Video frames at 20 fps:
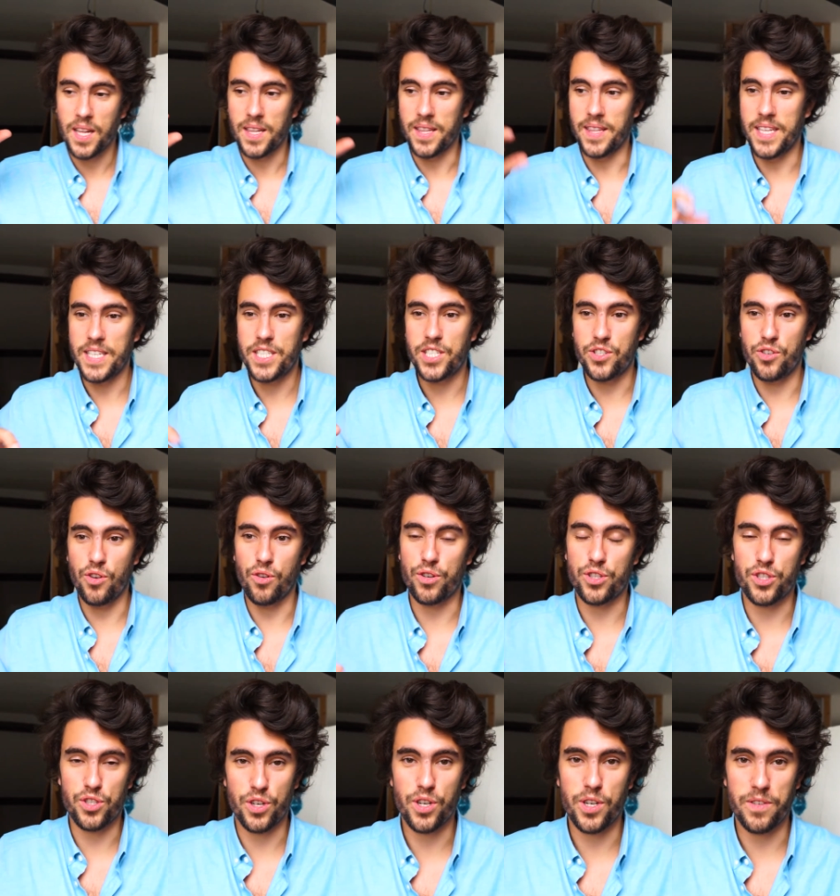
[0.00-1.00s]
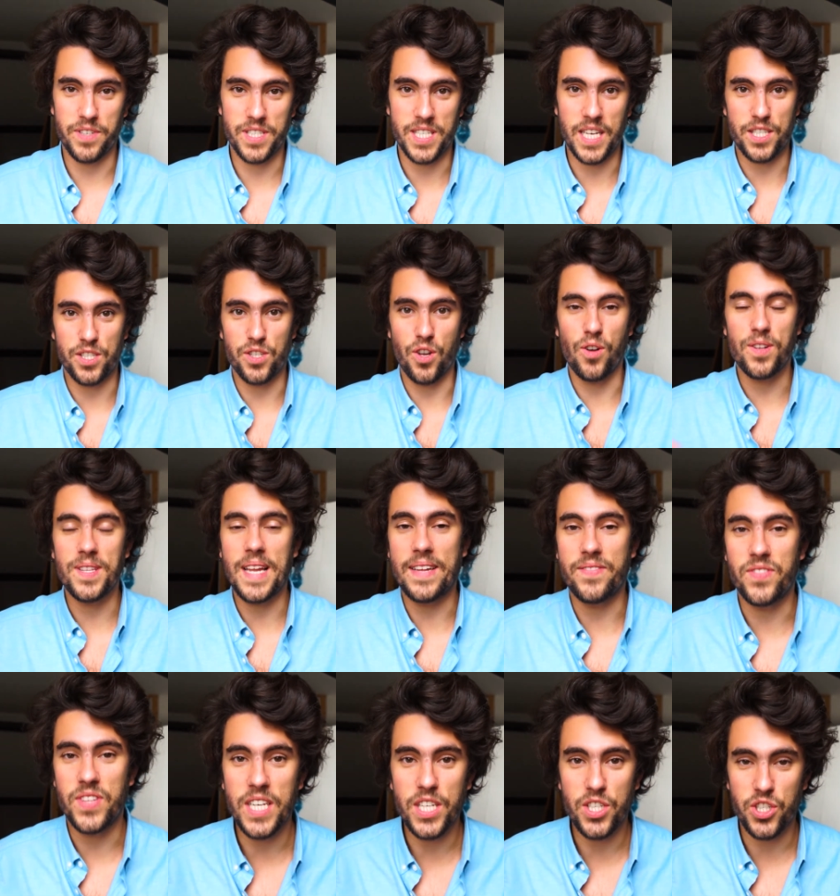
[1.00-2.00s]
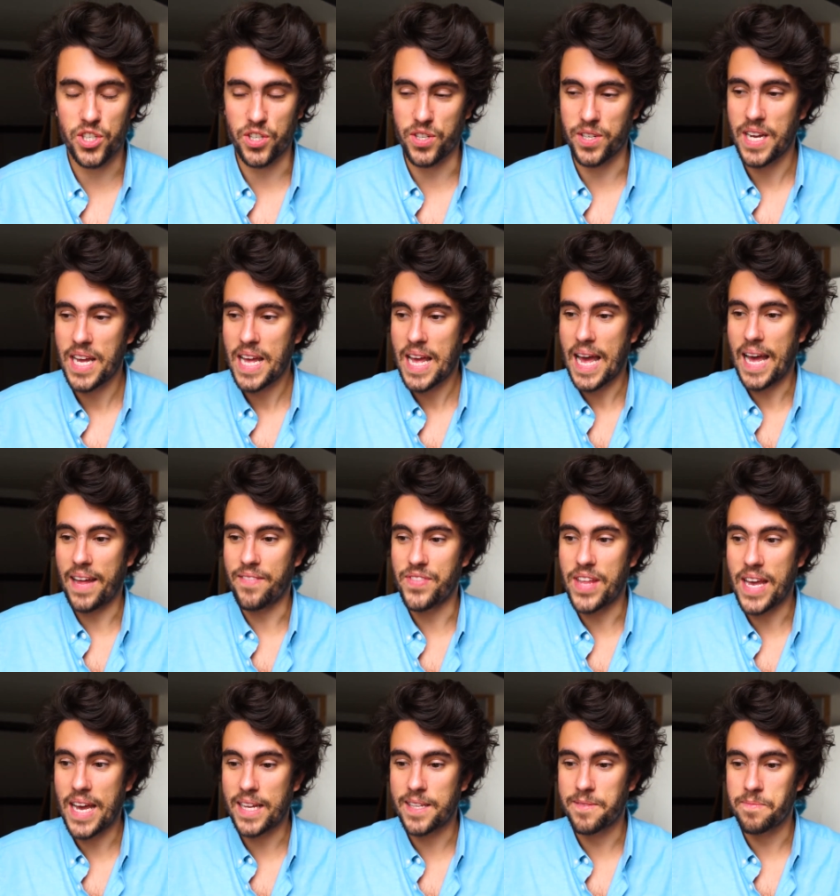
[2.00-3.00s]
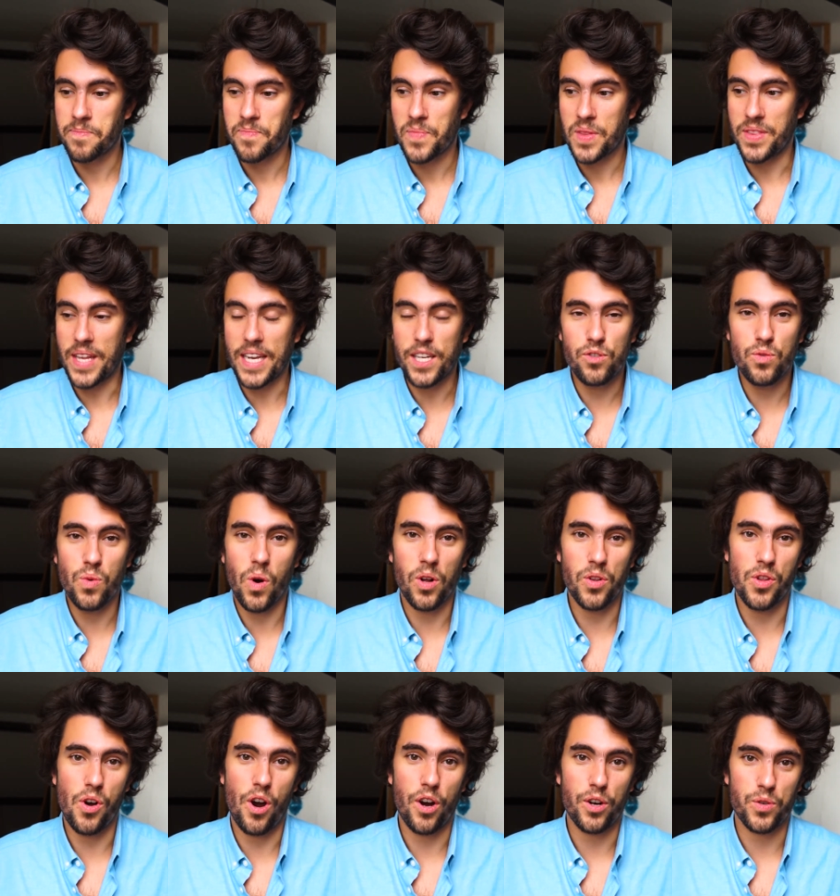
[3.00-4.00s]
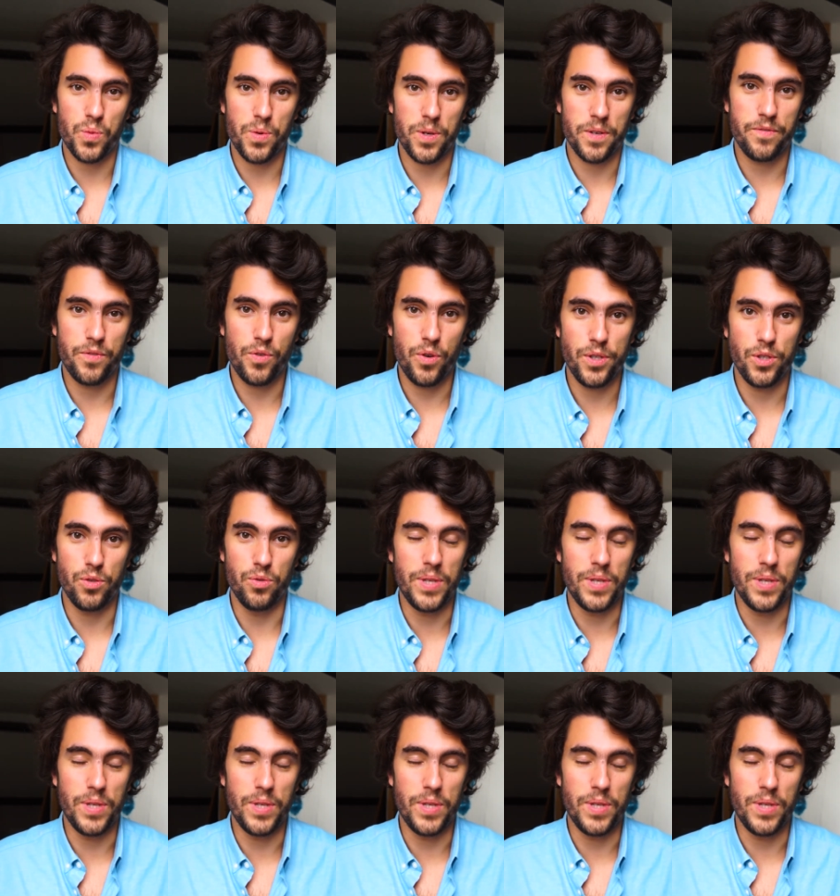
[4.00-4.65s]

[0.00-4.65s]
list your service as an online teacher, and then they do all the hard work for you.